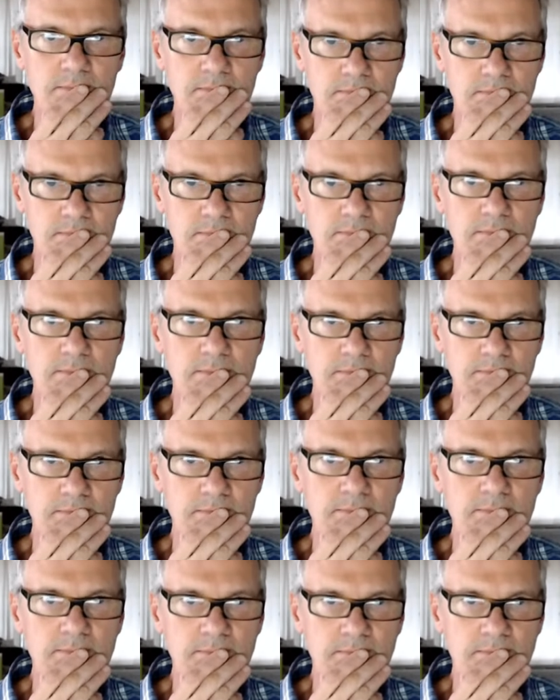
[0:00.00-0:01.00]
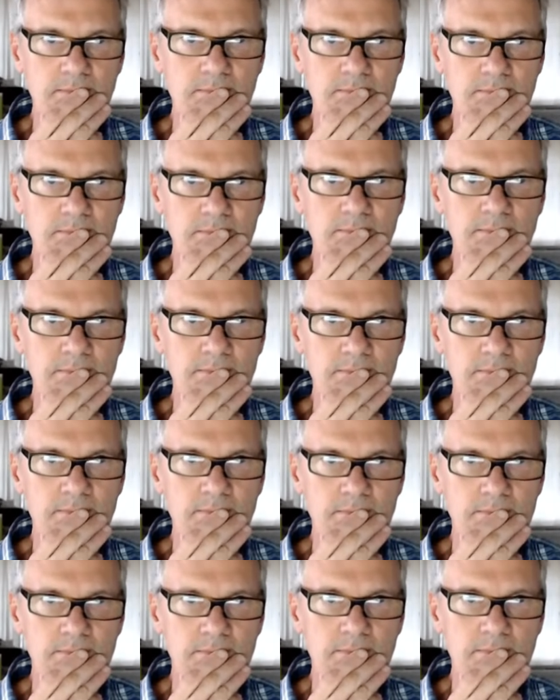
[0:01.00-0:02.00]

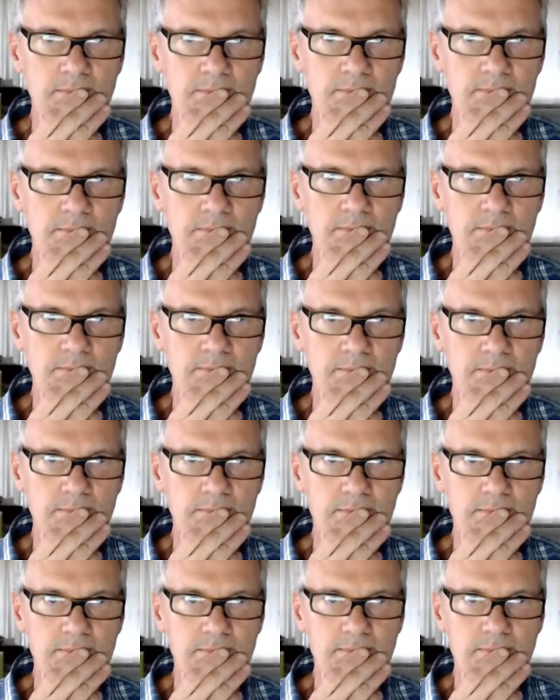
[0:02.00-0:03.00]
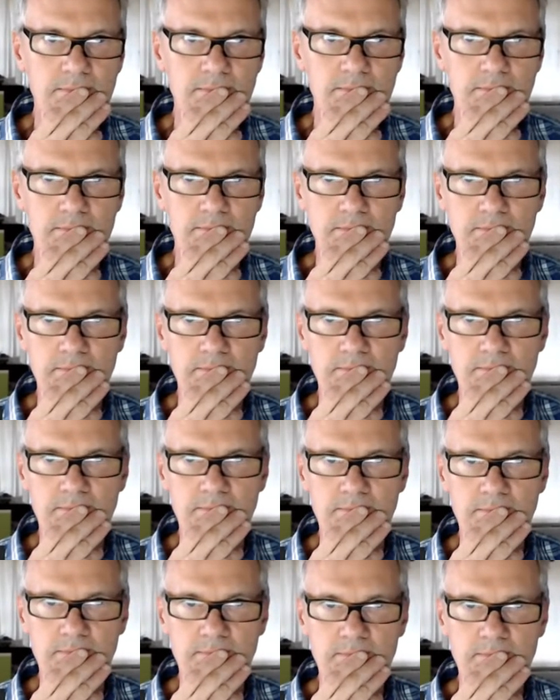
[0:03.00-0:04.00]

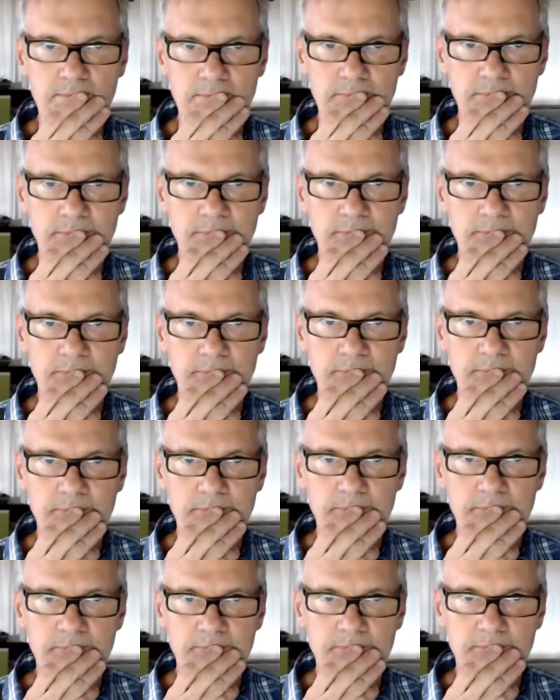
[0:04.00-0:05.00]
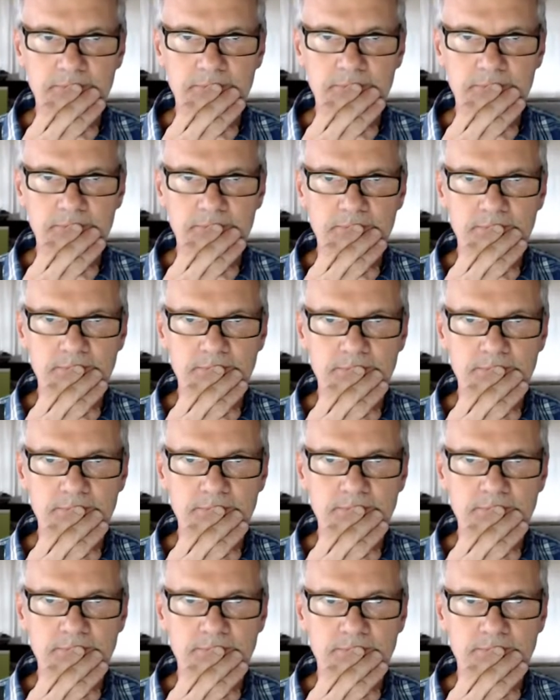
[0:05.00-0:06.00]

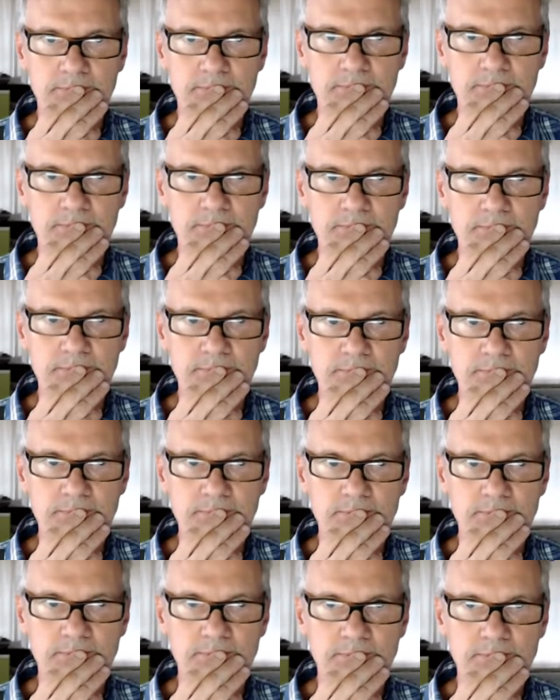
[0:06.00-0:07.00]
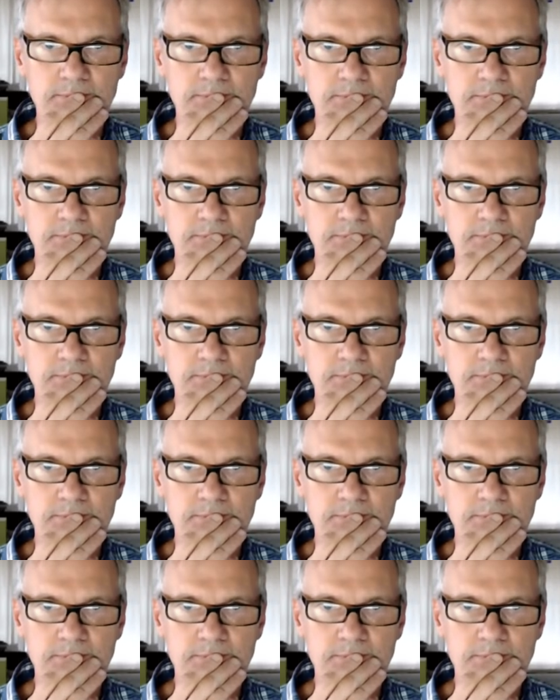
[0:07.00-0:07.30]
(not speaking)